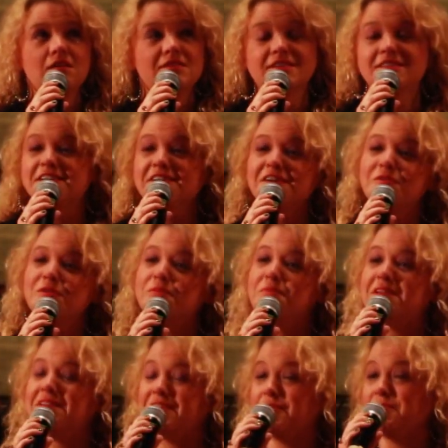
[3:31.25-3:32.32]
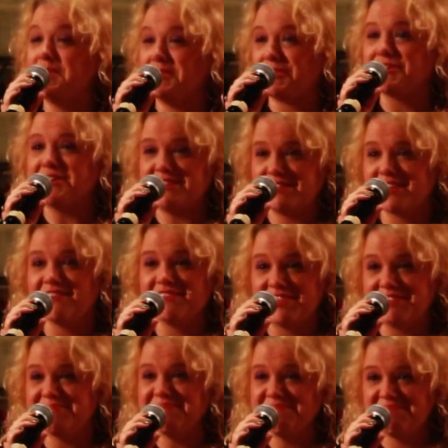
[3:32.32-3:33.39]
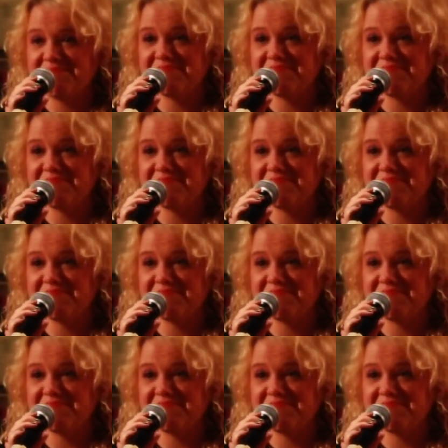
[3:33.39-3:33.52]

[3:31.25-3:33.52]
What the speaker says: this year he would have been 37.